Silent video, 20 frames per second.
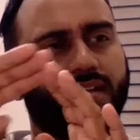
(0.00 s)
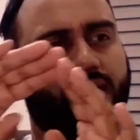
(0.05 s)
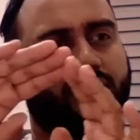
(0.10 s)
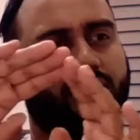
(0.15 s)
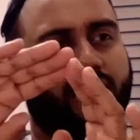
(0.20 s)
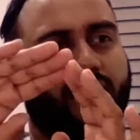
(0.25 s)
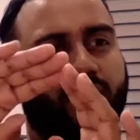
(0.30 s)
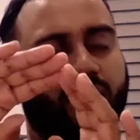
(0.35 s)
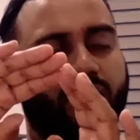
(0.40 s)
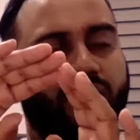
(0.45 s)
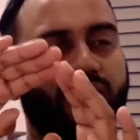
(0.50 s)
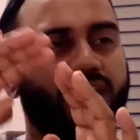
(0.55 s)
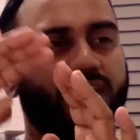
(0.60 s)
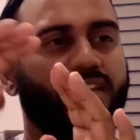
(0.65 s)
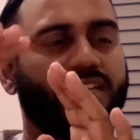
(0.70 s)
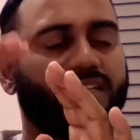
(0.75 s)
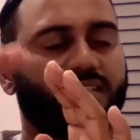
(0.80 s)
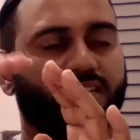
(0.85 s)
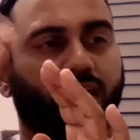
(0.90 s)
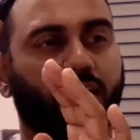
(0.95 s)
Mm. And really,
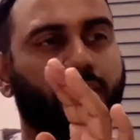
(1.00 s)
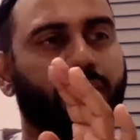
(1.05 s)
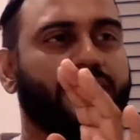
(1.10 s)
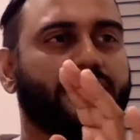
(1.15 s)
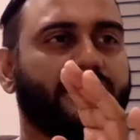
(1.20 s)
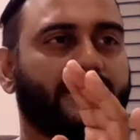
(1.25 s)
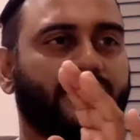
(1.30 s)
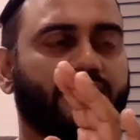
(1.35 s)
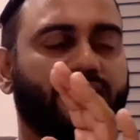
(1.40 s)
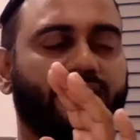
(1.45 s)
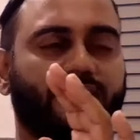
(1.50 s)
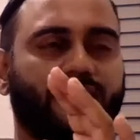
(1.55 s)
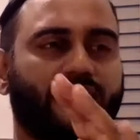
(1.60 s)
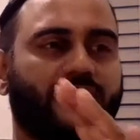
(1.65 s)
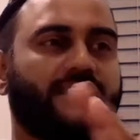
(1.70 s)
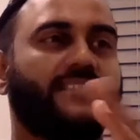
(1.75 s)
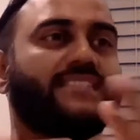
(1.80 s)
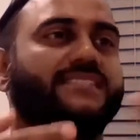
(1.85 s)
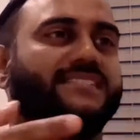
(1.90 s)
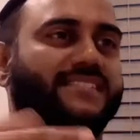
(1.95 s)
it's the opposite. It's just,
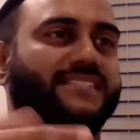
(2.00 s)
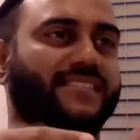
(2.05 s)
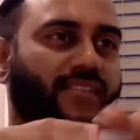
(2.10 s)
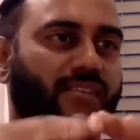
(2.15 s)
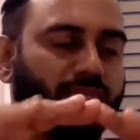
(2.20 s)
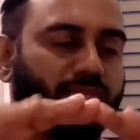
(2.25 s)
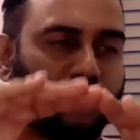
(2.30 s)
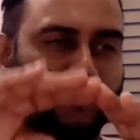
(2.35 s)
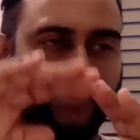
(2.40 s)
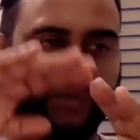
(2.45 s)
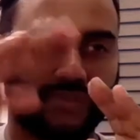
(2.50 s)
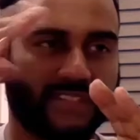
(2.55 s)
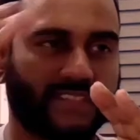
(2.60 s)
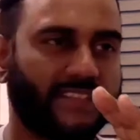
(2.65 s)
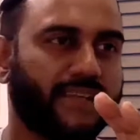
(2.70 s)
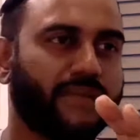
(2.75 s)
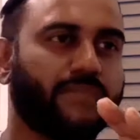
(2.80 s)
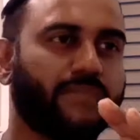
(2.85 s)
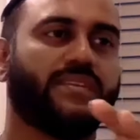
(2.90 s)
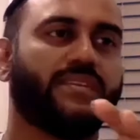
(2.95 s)
and this is the entrepreneurial
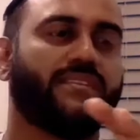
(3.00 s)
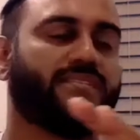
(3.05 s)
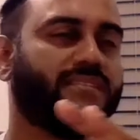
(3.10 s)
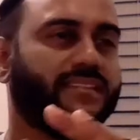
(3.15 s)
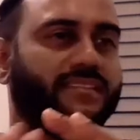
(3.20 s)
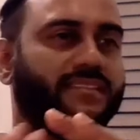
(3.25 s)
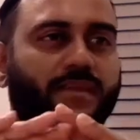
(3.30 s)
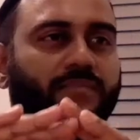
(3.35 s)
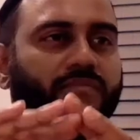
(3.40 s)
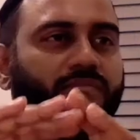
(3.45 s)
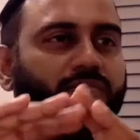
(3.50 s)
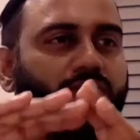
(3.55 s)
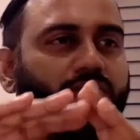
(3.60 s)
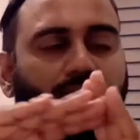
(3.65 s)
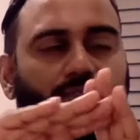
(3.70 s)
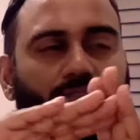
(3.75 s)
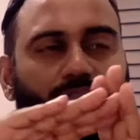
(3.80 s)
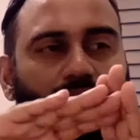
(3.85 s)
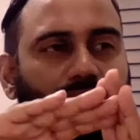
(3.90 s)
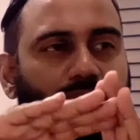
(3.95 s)
dip. It's a dip
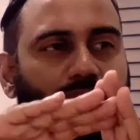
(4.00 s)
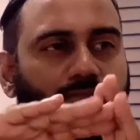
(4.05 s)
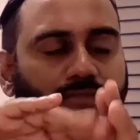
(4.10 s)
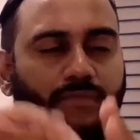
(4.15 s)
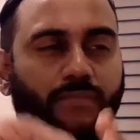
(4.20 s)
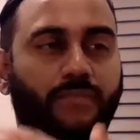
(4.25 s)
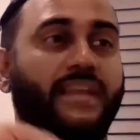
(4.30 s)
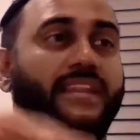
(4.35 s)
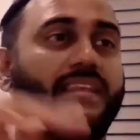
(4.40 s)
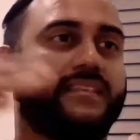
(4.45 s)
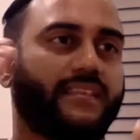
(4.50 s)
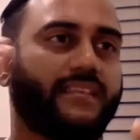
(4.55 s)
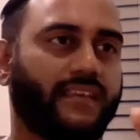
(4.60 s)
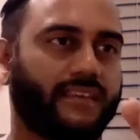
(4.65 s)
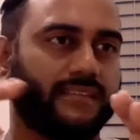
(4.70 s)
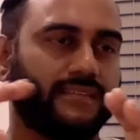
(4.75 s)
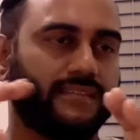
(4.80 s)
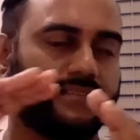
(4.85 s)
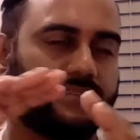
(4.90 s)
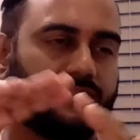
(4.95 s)
for many
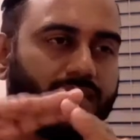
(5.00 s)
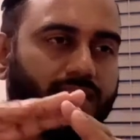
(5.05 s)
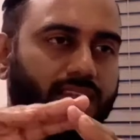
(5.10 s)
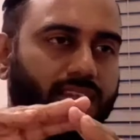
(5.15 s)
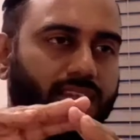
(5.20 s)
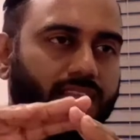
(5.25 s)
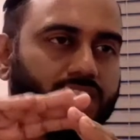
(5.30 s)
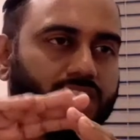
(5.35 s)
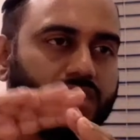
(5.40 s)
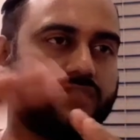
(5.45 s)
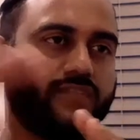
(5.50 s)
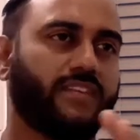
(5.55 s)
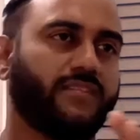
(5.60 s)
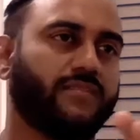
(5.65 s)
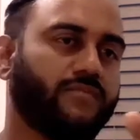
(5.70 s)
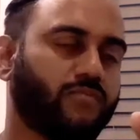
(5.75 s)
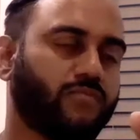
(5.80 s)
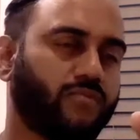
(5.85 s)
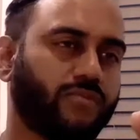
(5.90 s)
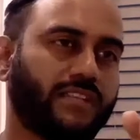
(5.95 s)
things,
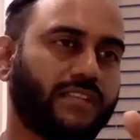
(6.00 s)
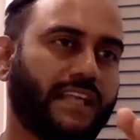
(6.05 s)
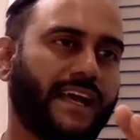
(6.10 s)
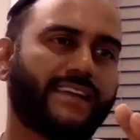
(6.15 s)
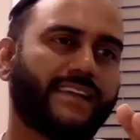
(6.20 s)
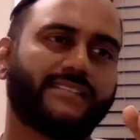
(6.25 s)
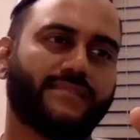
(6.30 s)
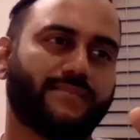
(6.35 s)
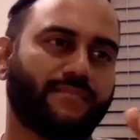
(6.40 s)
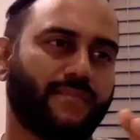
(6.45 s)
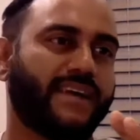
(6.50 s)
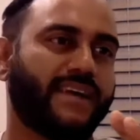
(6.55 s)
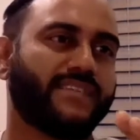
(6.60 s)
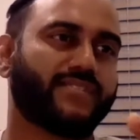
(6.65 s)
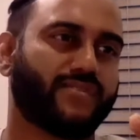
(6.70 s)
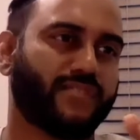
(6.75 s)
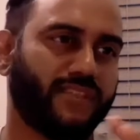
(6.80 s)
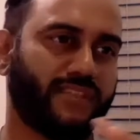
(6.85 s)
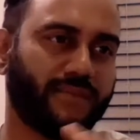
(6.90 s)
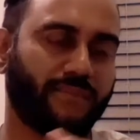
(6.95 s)
achieving world-class
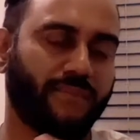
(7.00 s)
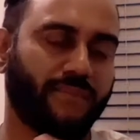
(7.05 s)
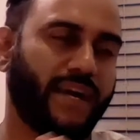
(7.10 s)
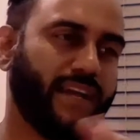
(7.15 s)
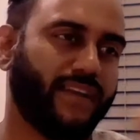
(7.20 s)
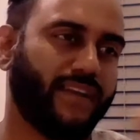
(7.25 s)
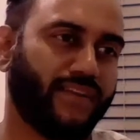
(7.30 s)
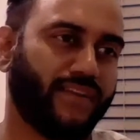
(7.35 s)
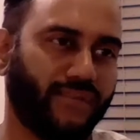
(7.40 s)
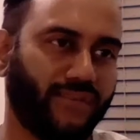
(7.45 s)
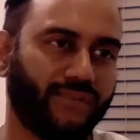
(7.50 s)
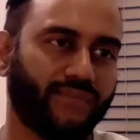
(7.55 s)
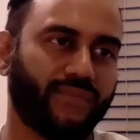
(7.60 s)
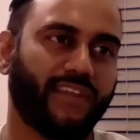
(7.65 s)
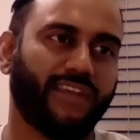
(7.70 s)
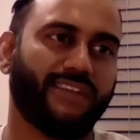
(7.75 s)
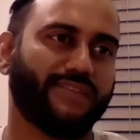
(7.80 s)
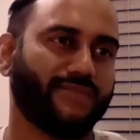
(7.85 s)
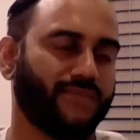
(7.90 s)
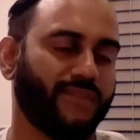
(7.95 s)
mastery to pioneer new
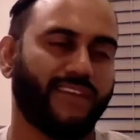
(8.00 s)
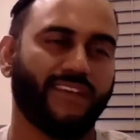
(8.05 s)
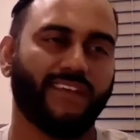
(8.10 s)
things.